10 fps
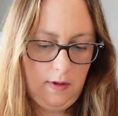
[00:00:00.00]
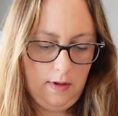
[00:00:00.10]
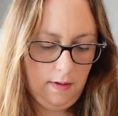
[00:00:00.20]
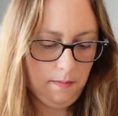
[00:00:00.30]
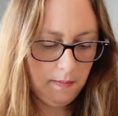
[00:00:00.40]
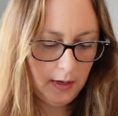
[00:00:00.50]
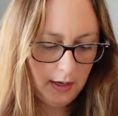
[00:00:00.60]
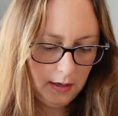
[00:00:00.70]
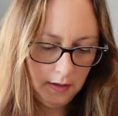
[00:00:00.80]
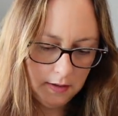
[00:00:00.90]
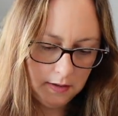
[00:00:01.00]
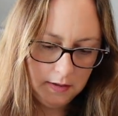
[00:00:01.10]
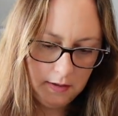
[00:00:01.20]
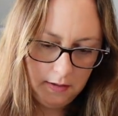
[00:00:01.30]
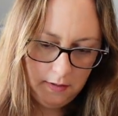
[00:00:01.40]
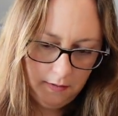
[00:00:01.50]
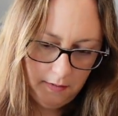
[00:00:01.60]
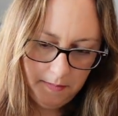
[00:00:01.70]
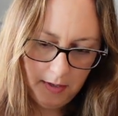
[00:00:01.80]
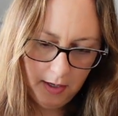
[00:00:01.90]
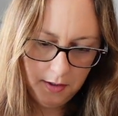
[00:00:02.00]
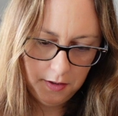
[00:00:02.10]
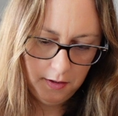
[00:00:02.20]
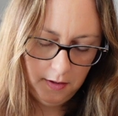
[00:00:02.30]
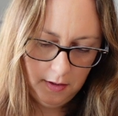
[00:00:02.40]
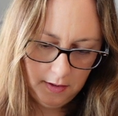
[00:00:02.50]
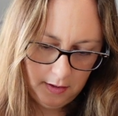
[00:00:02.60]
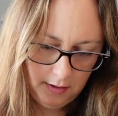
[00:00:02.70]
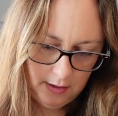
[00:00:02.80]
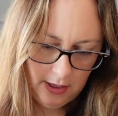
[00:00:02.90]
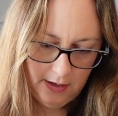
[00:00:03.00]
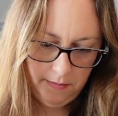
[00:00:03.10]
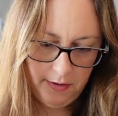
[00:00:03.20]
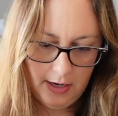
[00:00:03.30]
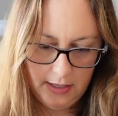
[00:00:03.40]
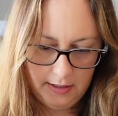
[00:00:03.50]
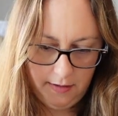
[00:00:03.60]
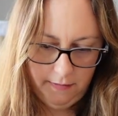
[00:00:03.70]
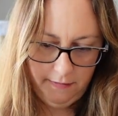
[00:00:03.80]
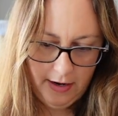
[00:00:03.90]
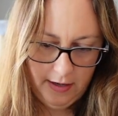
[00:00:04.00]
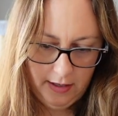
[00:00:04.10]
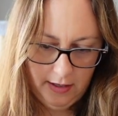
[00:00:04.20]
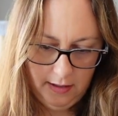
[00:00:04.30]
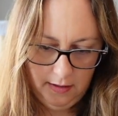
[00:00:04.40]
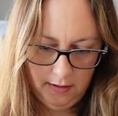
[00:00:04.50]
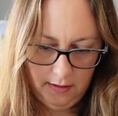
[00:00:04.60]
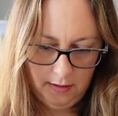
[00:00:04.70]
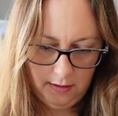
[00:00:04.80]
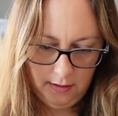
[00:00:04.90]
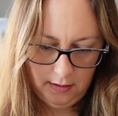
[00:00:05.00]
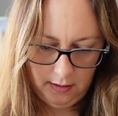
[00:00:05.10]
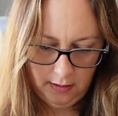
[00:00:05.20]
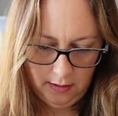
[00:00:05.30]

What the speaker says: And just to remind you, this is how bright the red is.